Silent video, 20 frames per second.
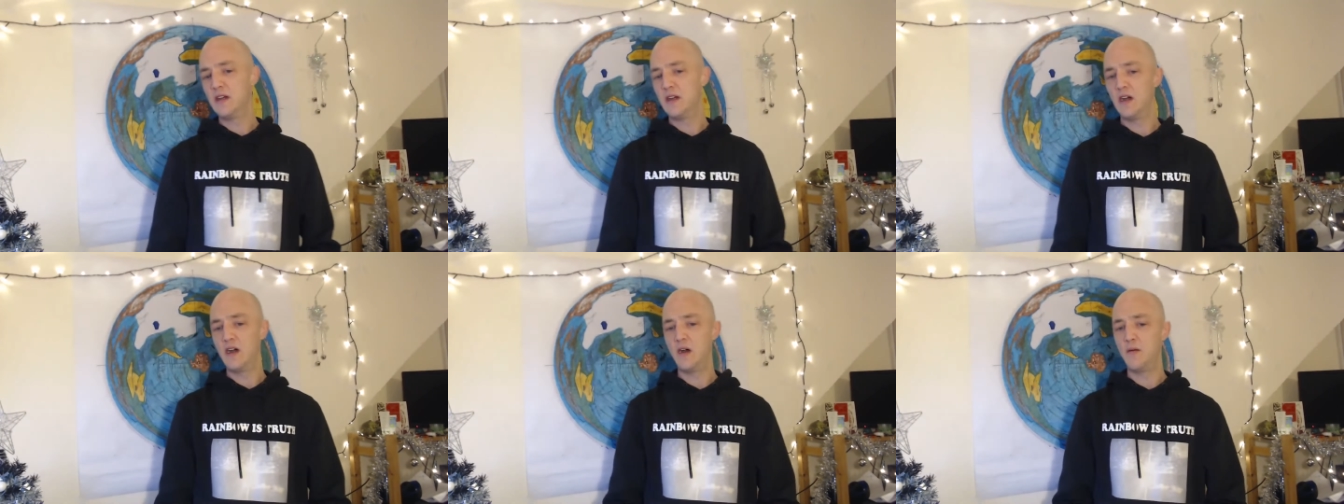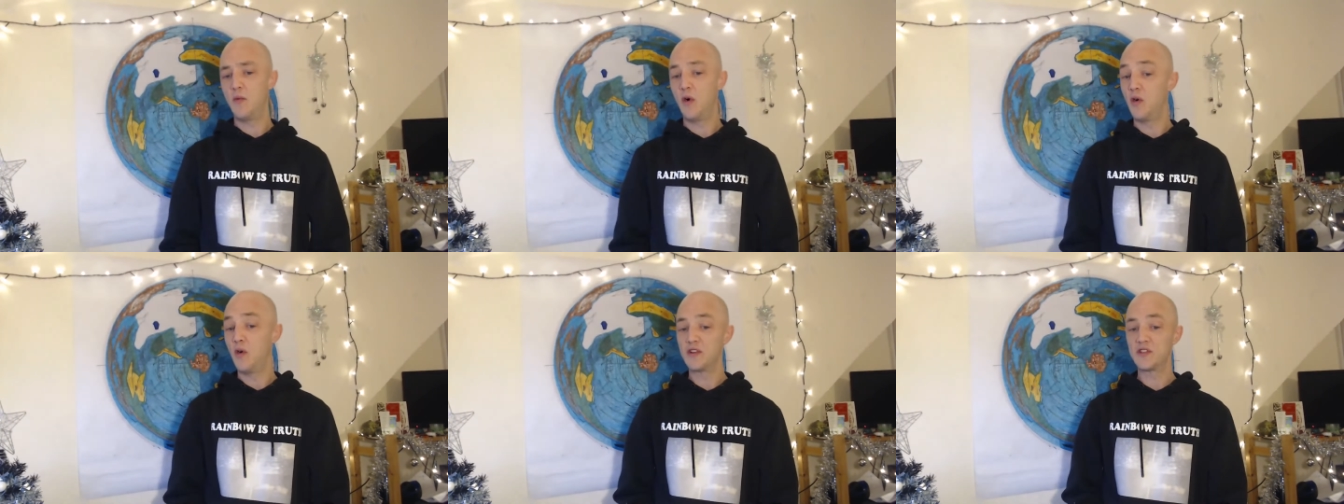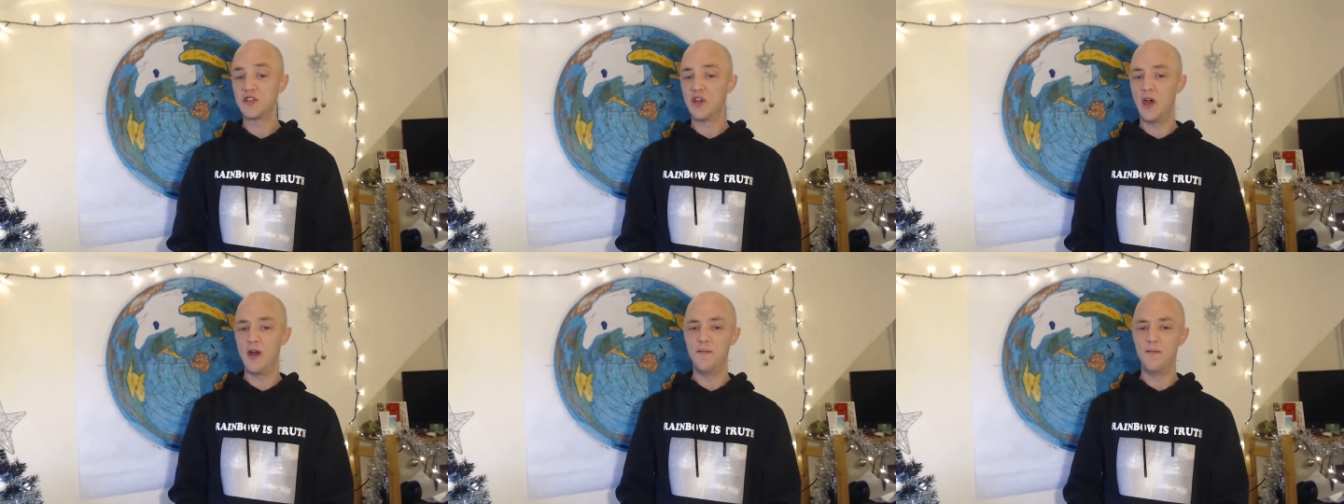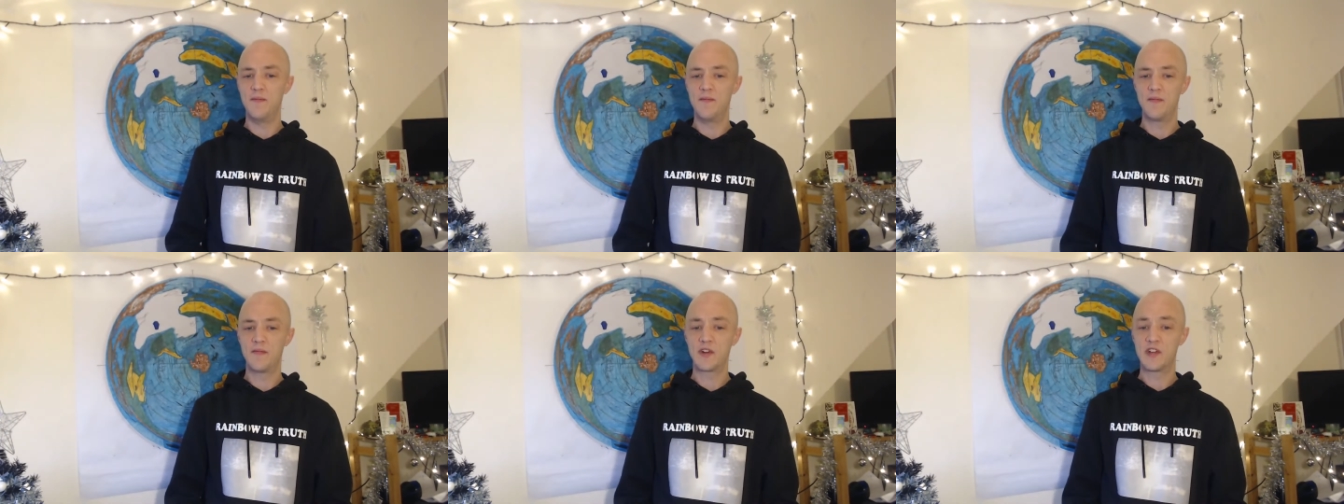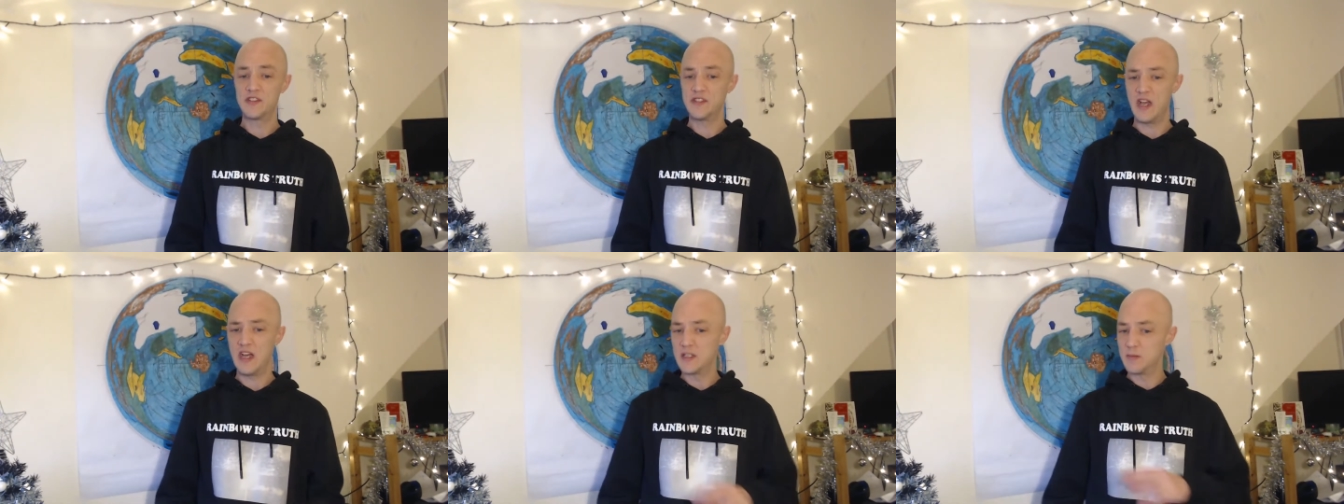all the time,
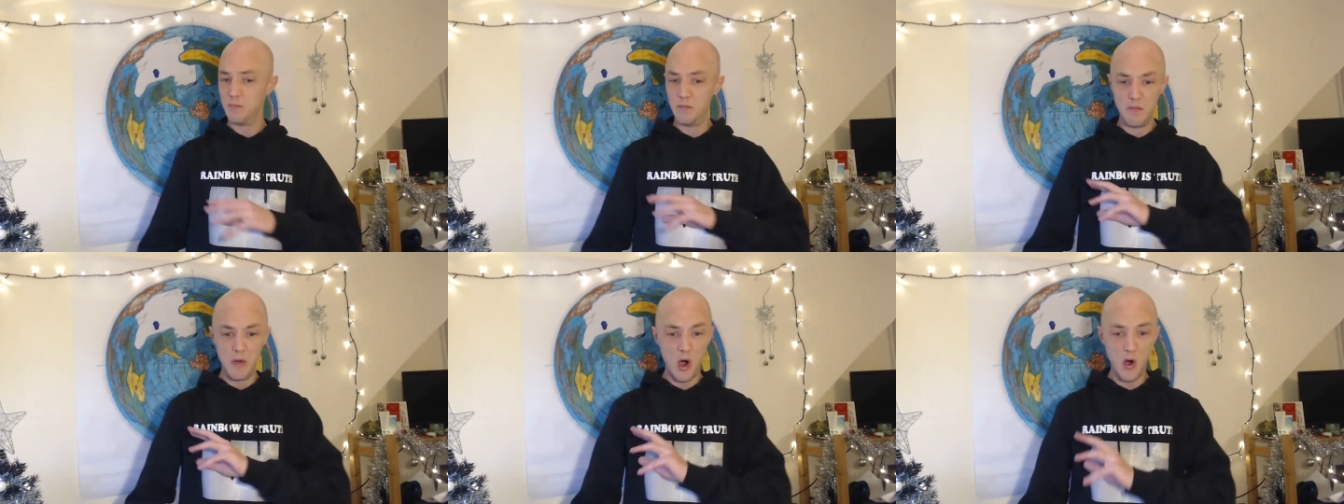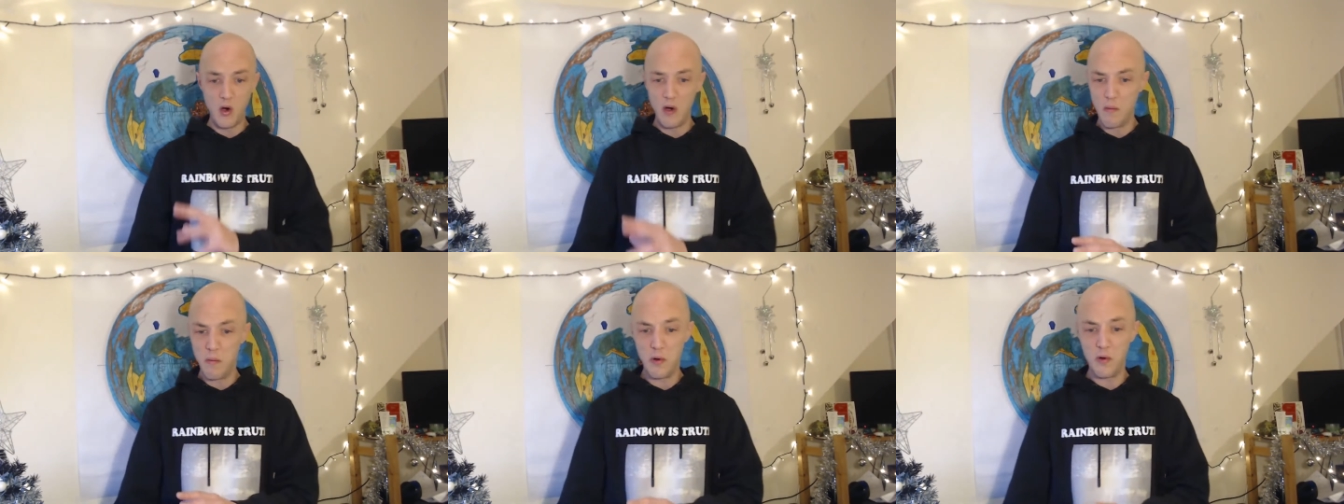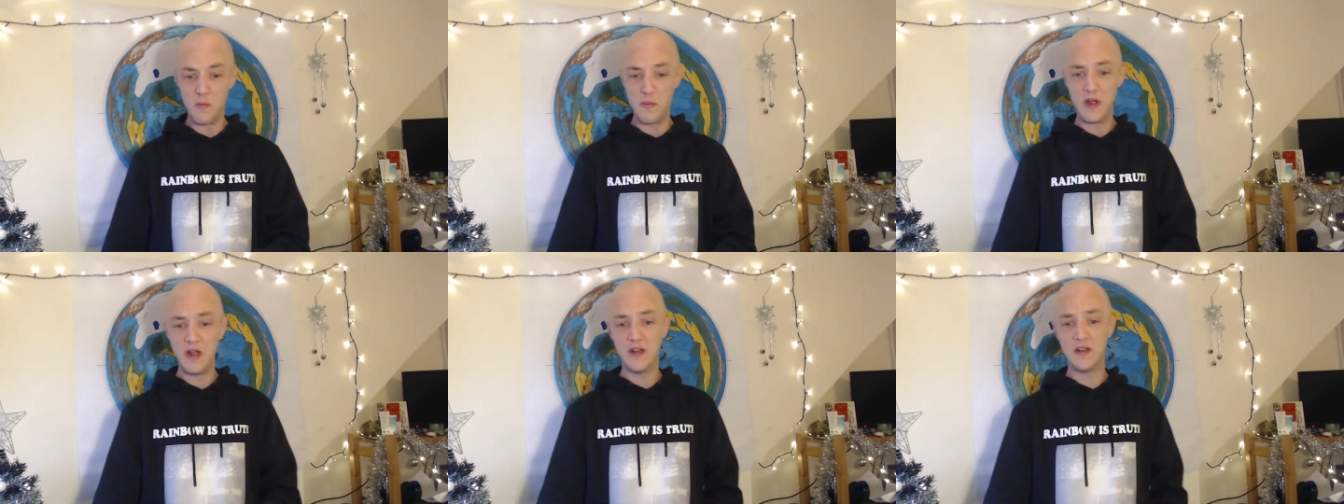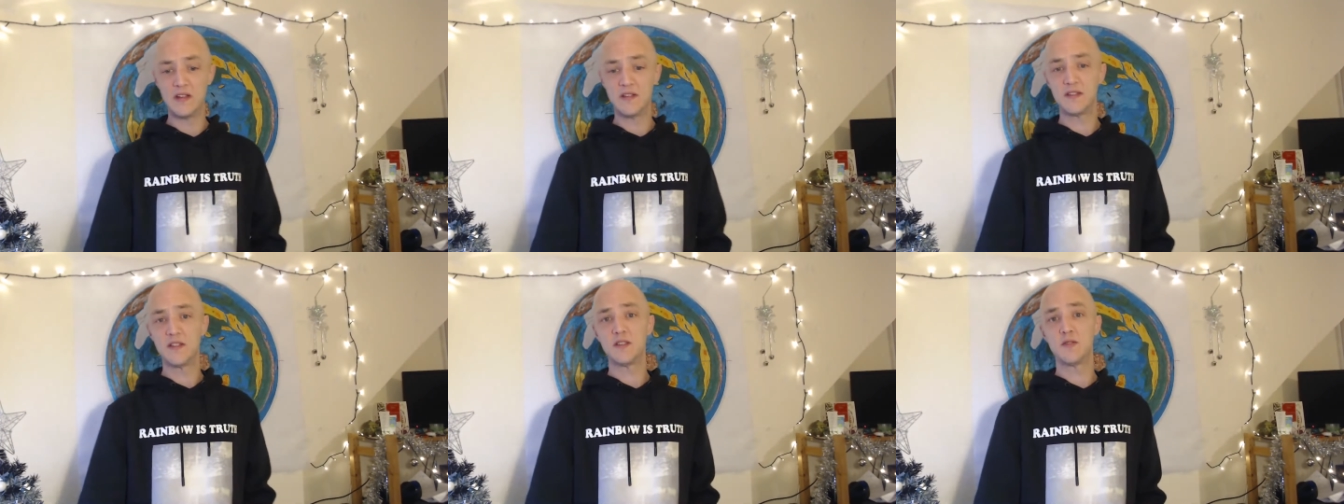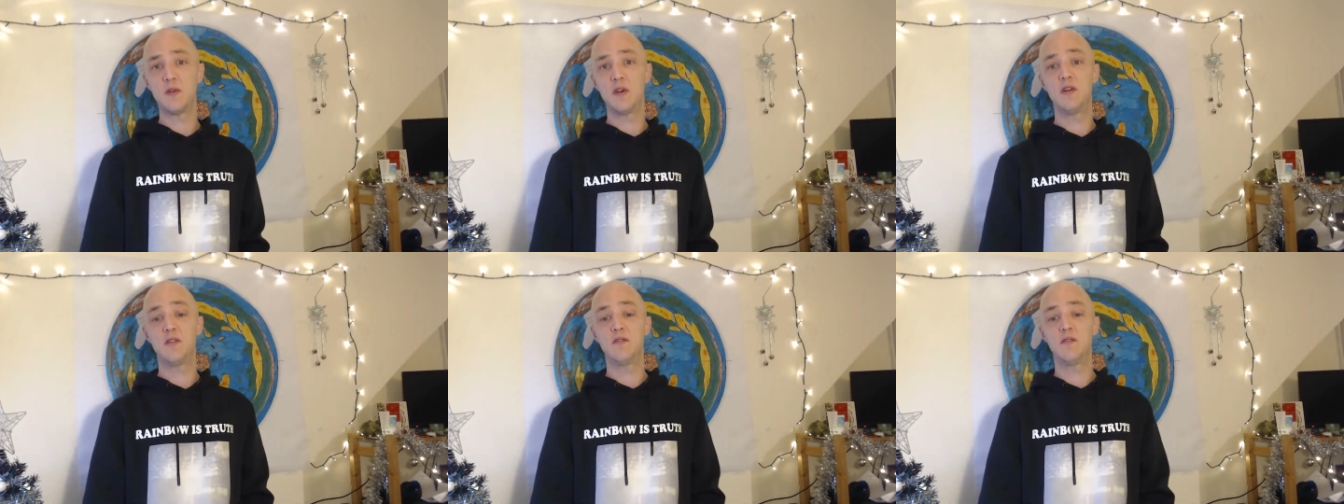because it has multiple meanings as
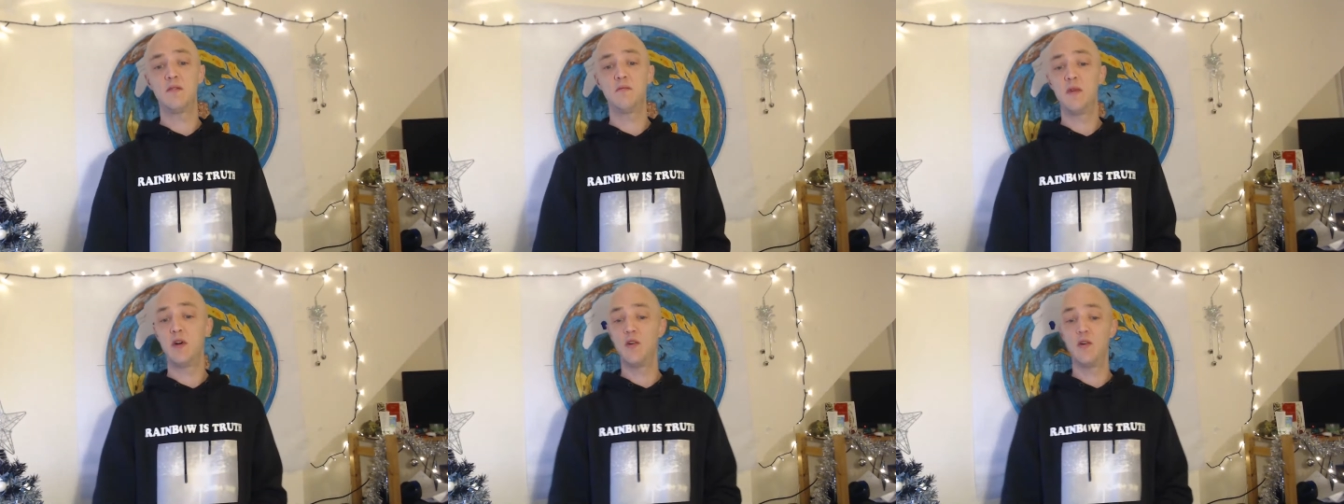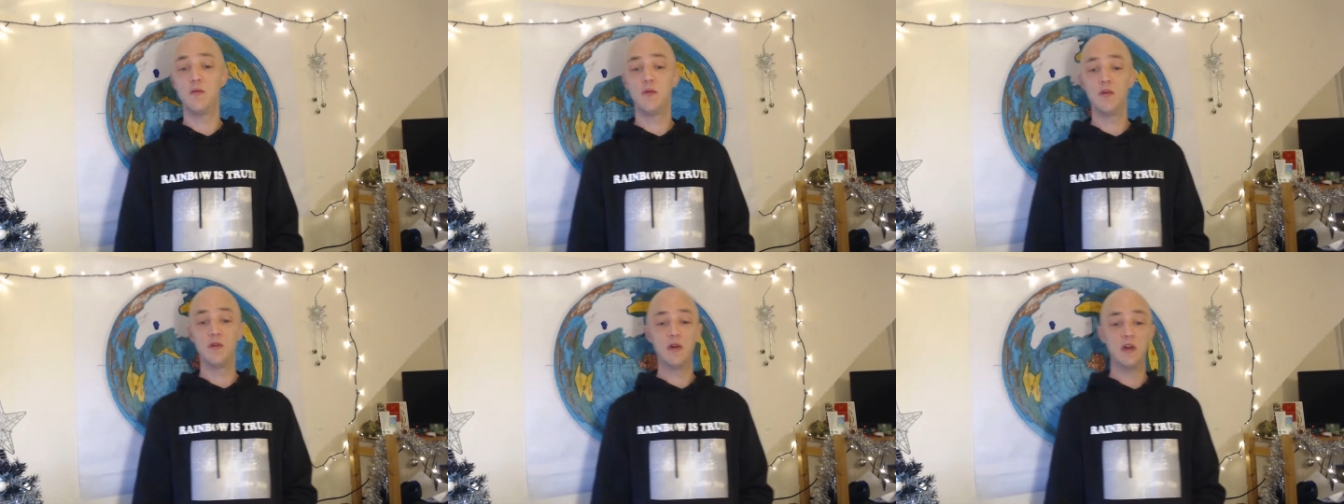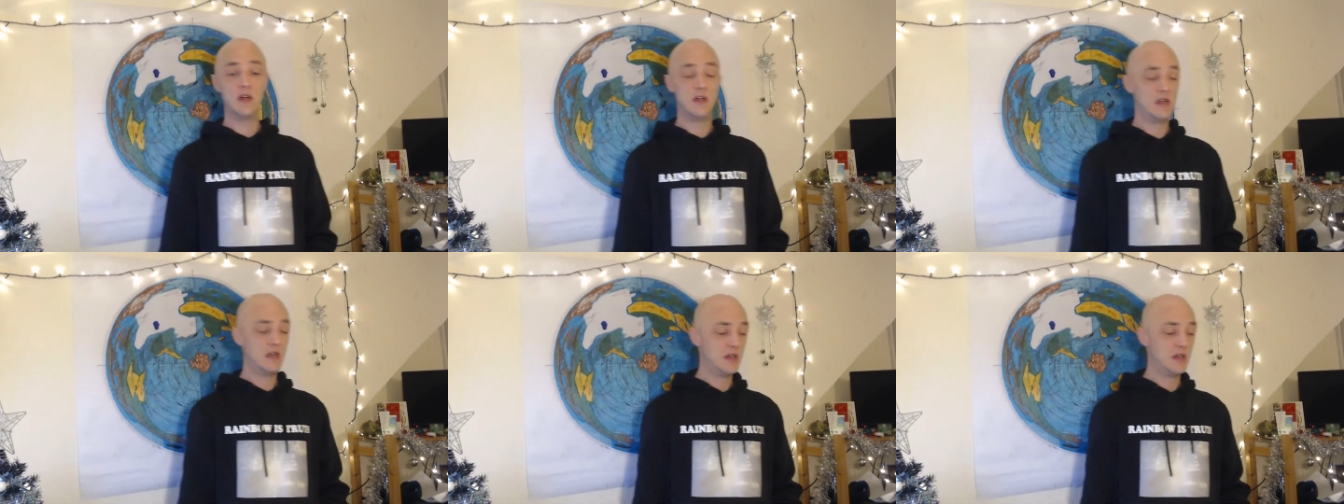well, multiple.